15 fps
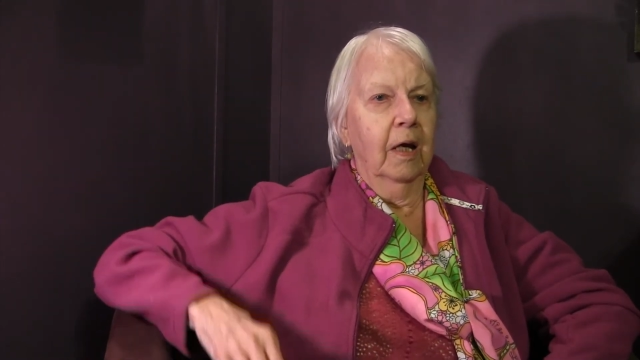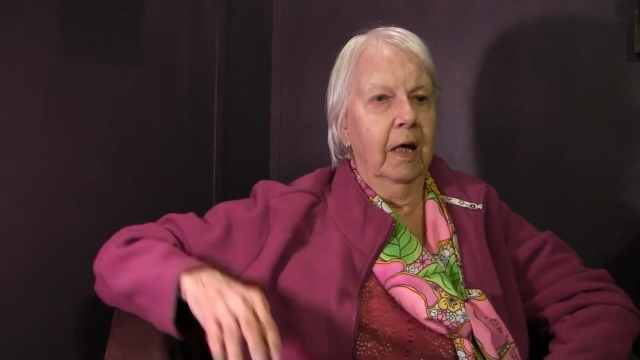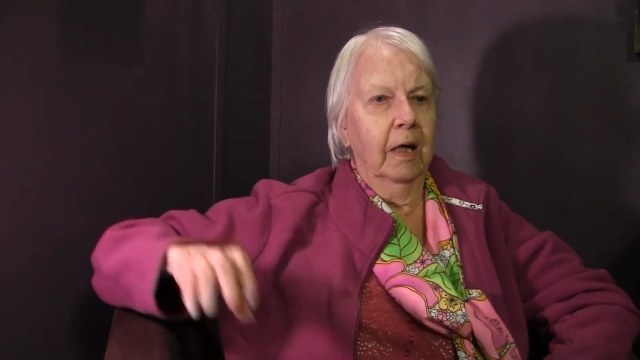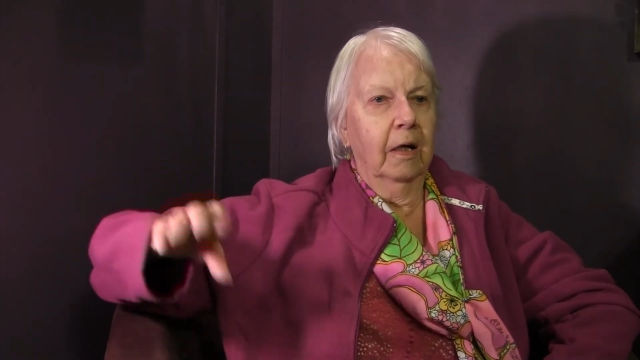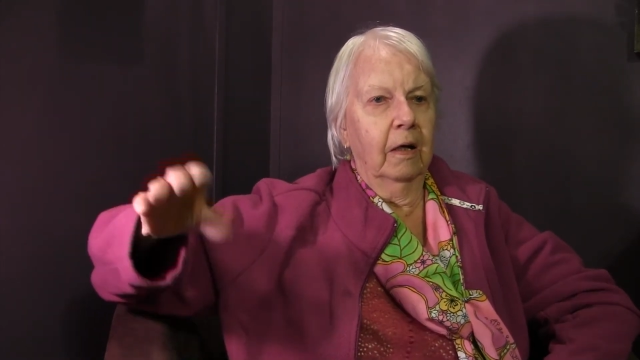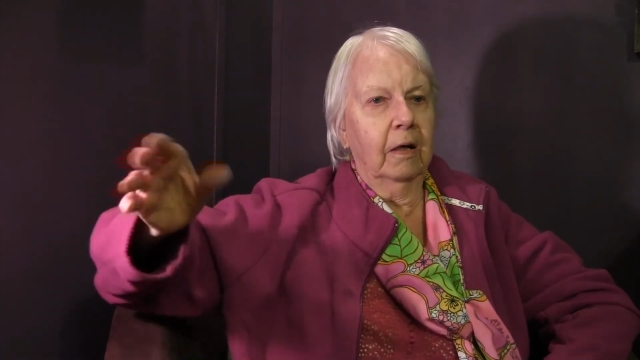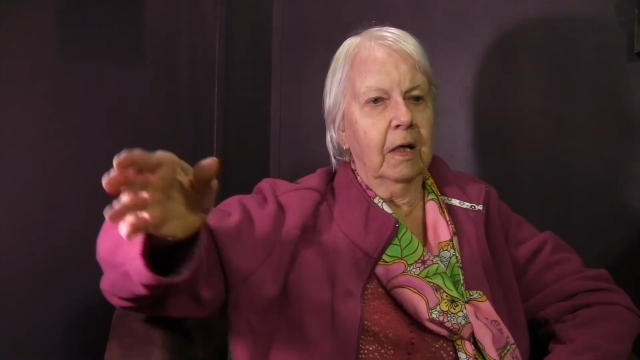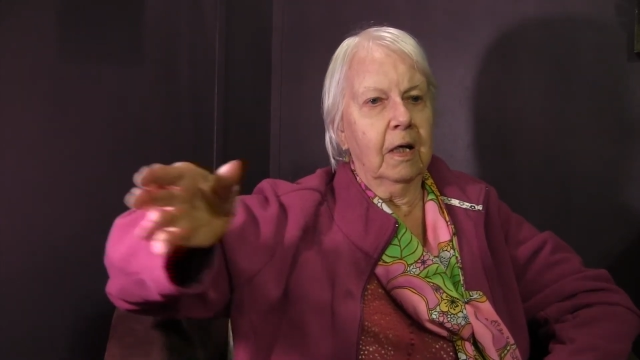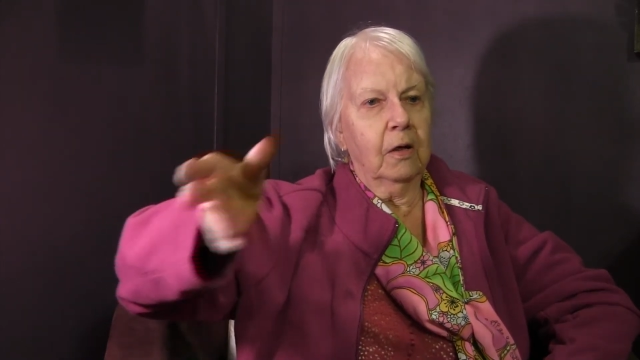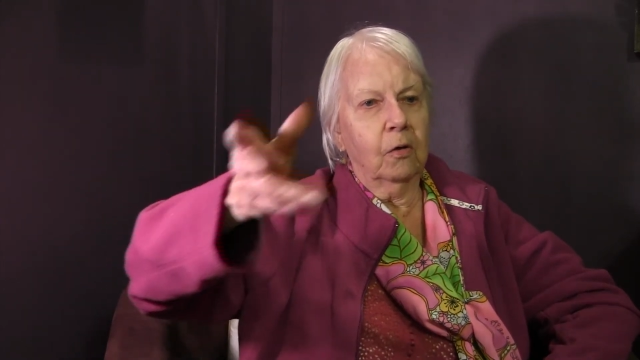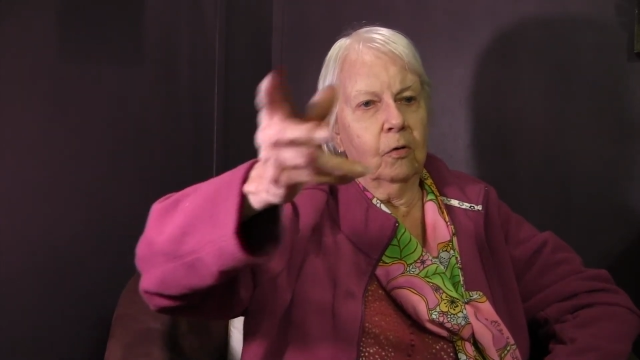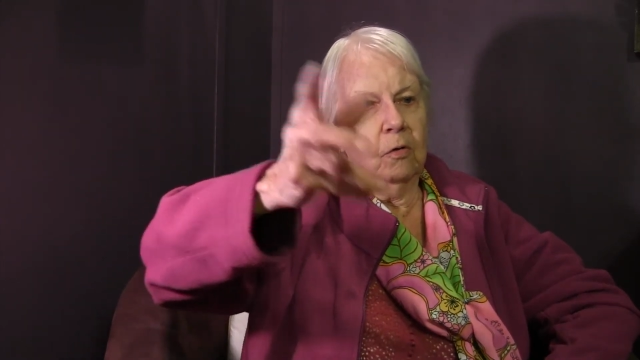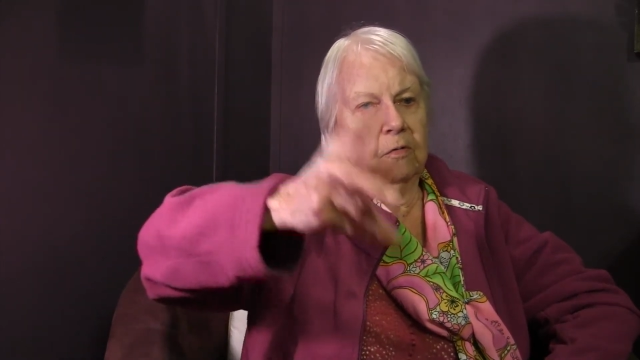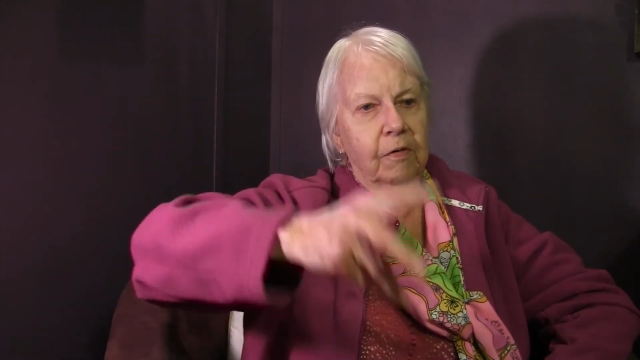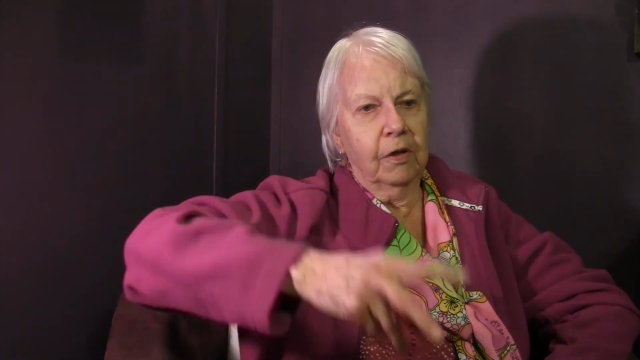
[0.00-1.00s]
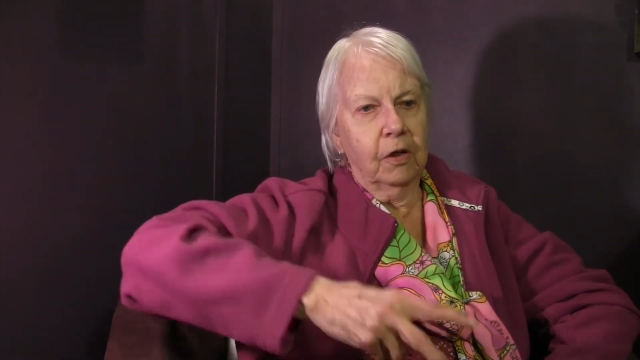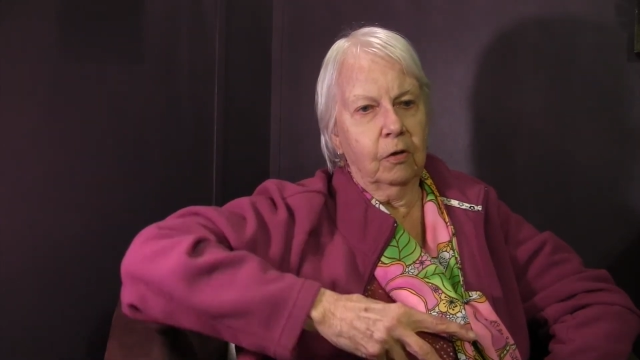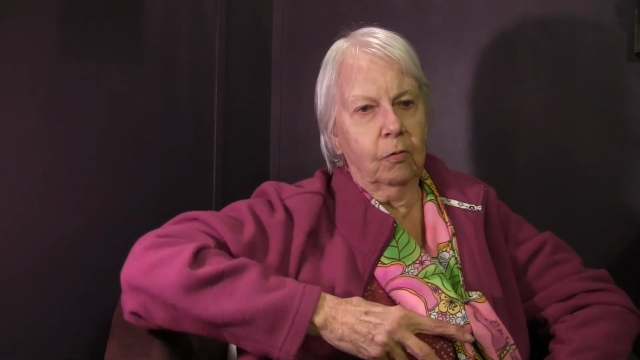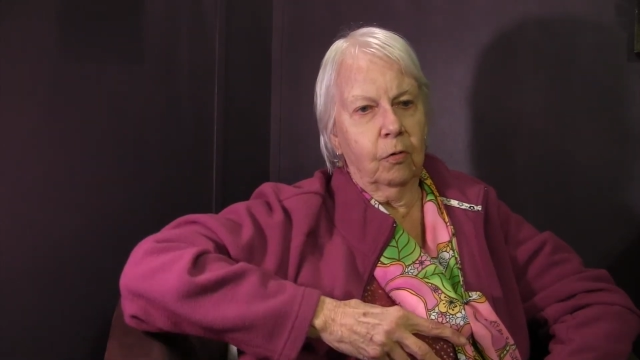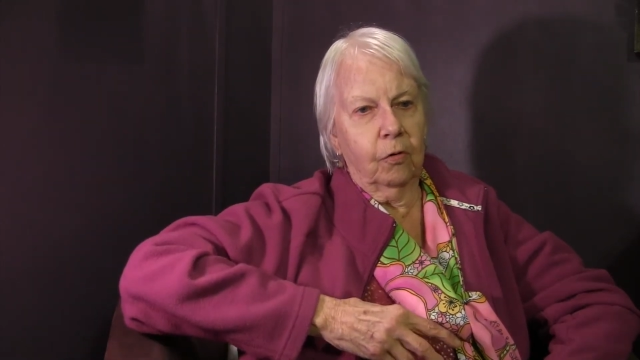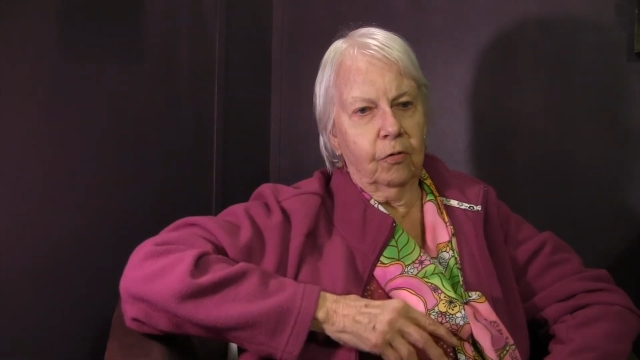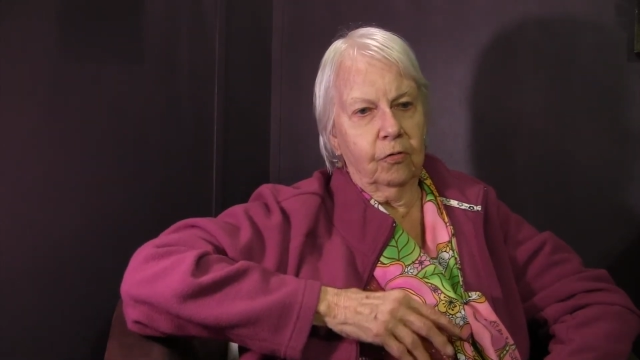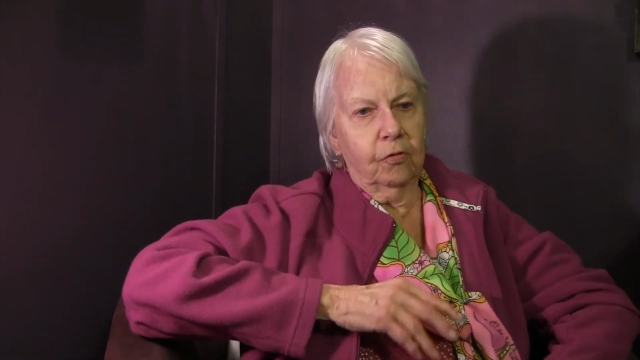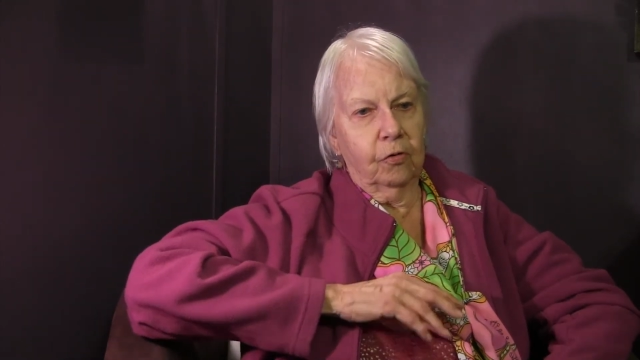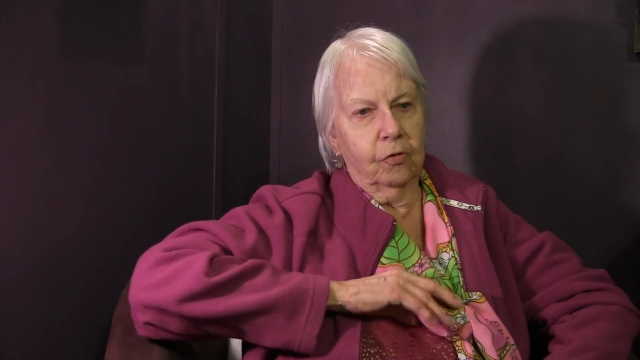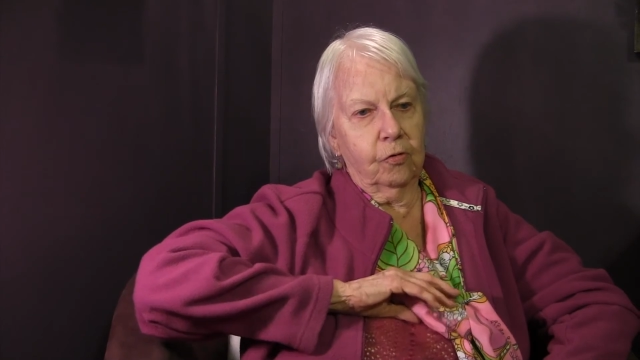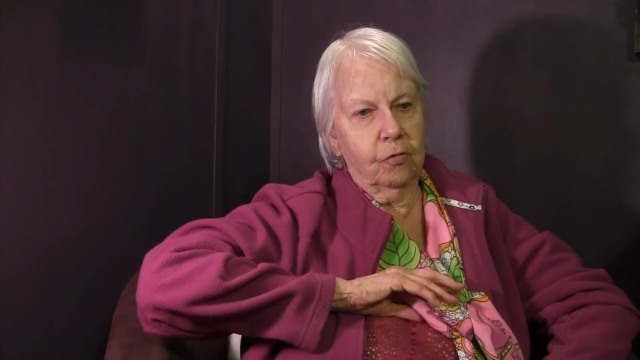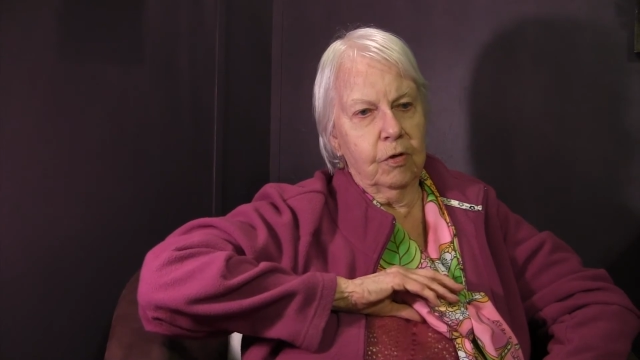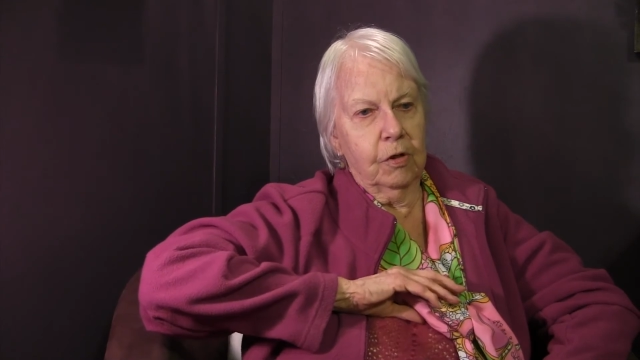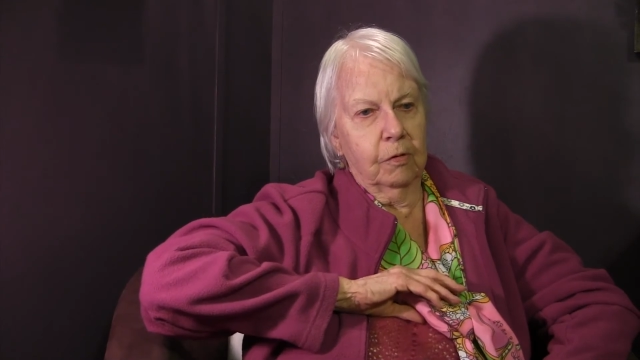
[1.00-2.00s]
and I had already crossed the
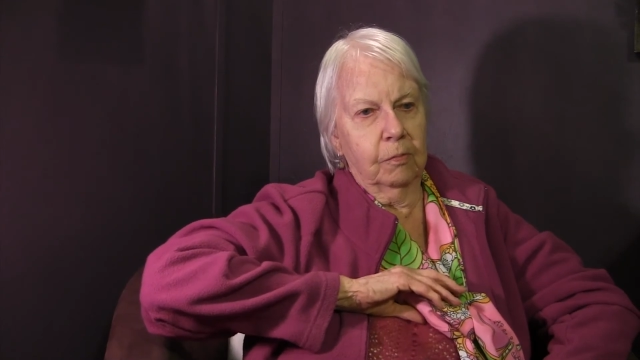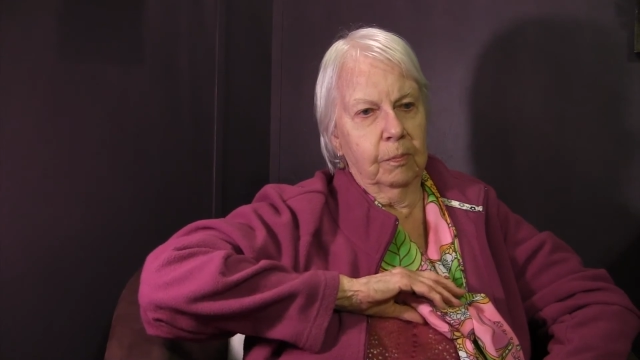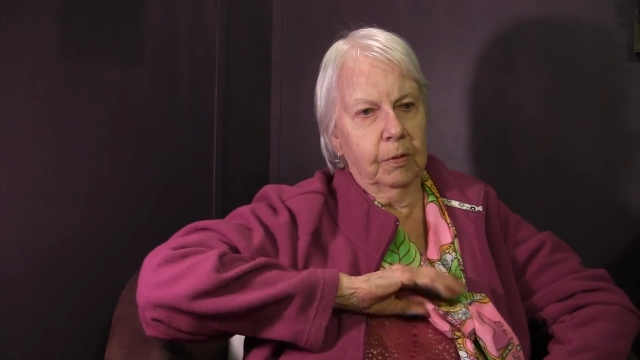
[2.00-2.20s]
street